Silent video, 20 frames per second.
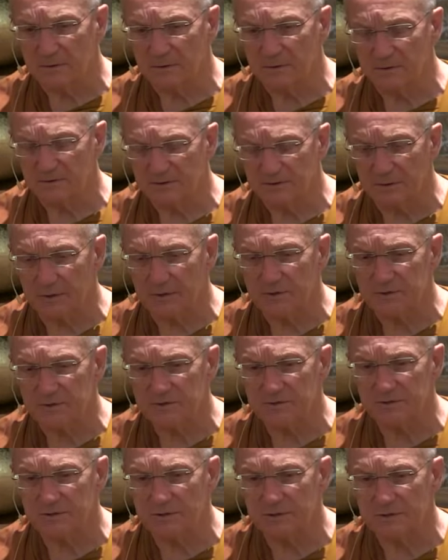instructions
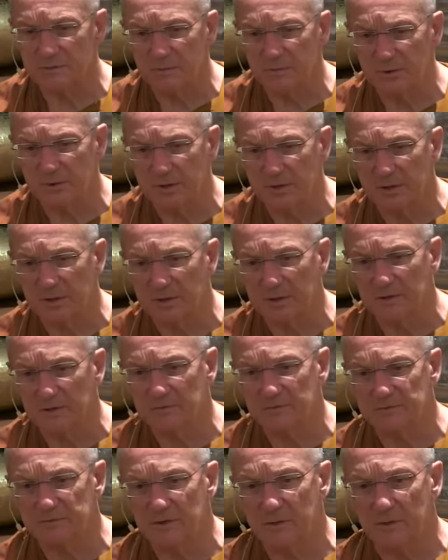that the Buddha
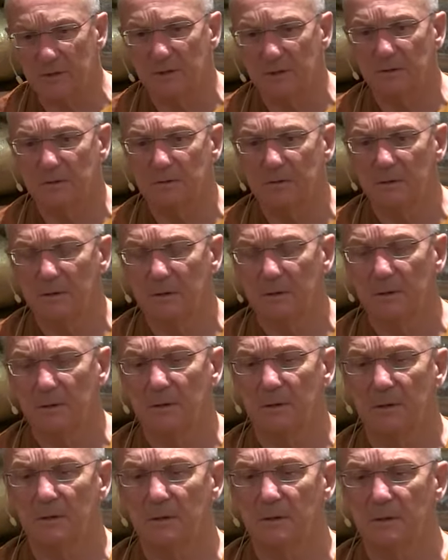gives
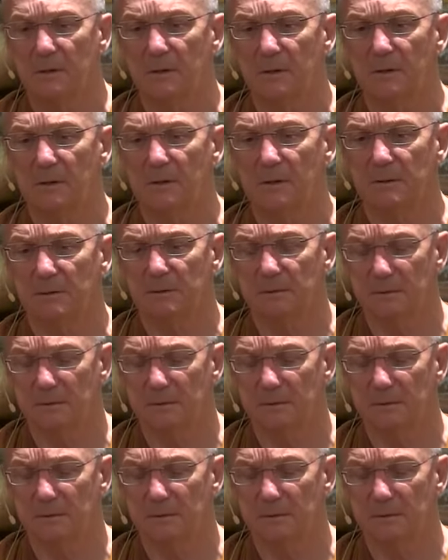are